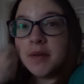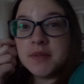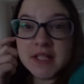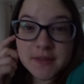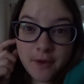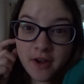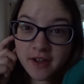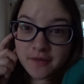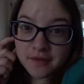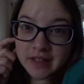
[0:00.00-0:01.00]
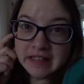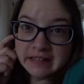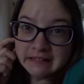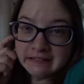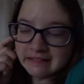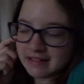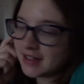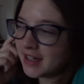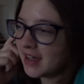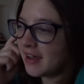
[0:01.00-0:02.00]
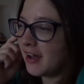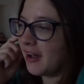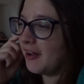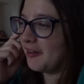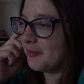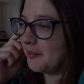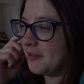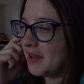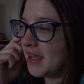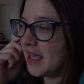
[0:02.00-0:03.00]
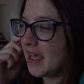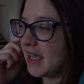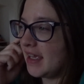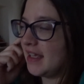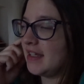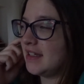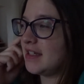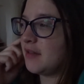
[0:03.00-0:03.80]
since 5. And